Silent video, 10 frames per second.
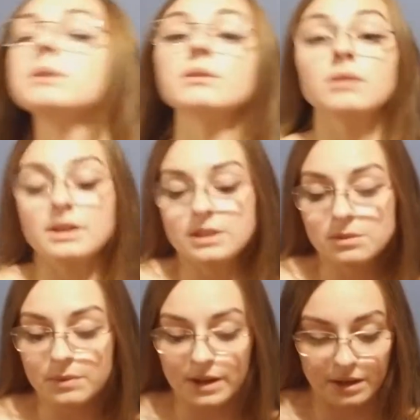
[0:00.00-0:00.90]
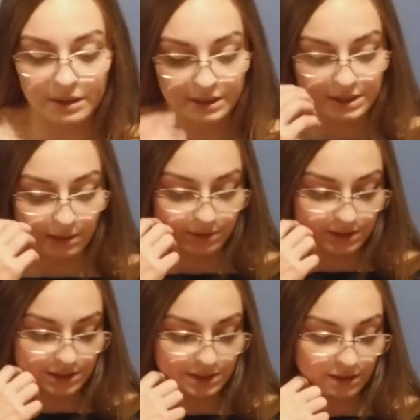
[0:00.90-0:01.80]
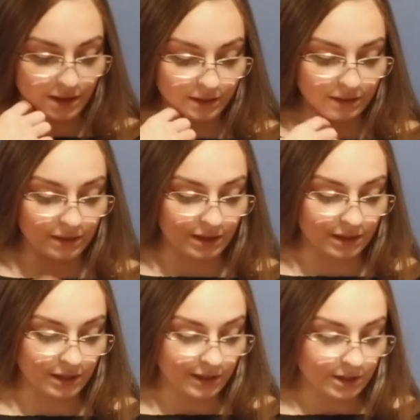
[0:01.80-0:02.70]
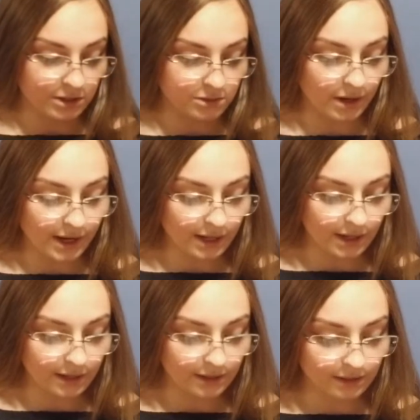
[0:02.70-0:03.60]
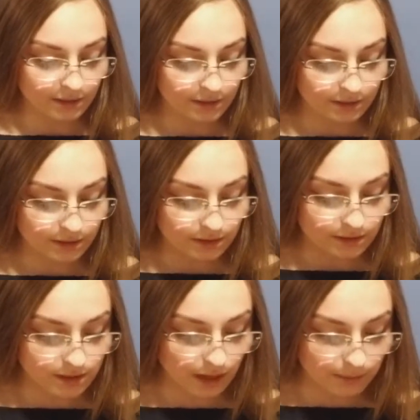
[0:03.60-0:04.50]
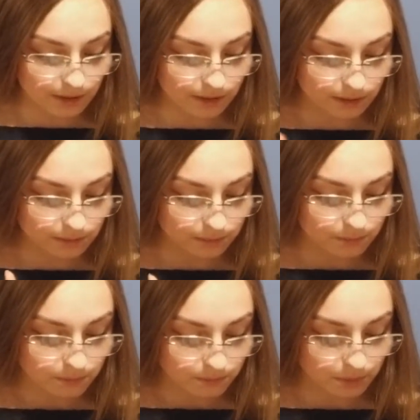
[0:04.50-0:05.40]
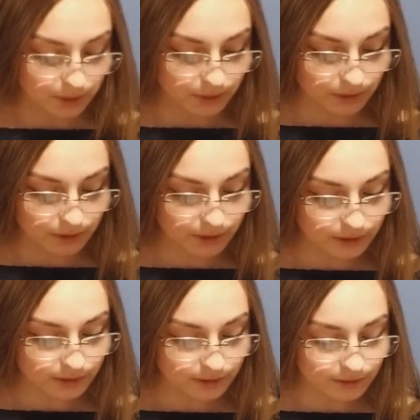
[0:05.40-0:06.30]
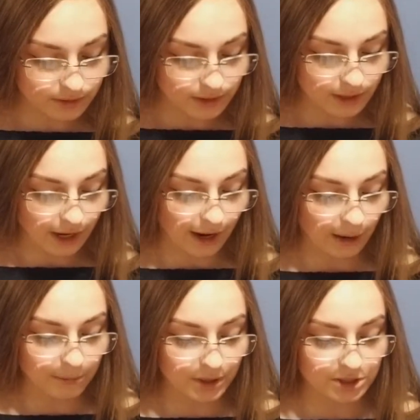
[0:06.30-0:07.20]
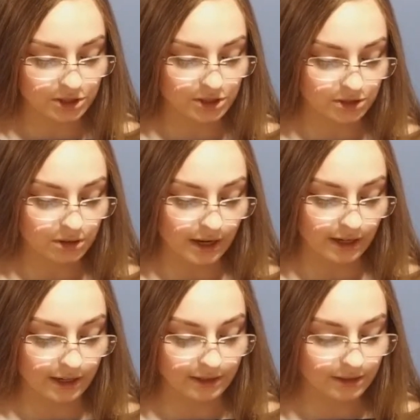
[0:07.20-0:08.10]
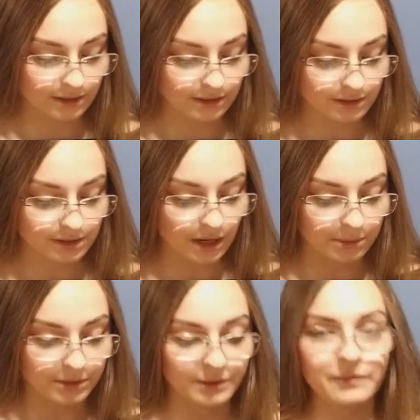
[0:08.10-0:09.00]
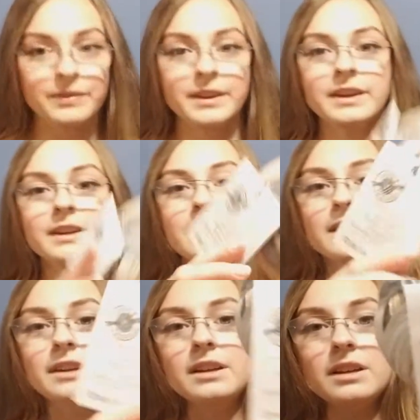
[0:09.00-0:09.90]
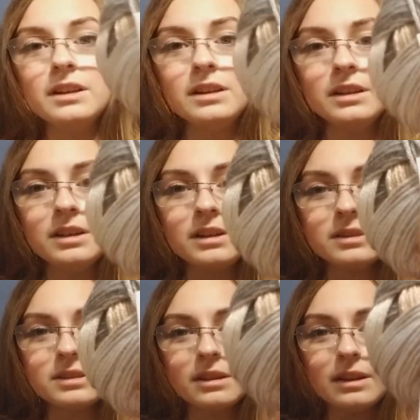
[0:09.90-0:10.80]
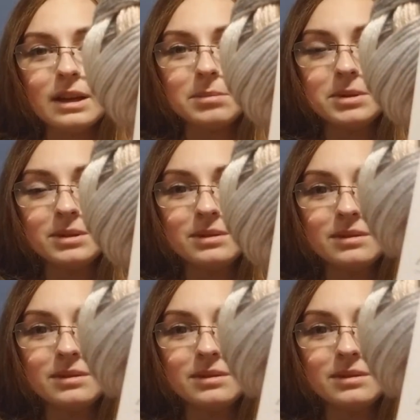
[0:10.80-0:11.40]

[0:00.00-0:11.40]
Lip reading: and Threads as well, except this is along the tri-cut double, but here, I'm pretty sure it's just tri-cut double. Here's the label.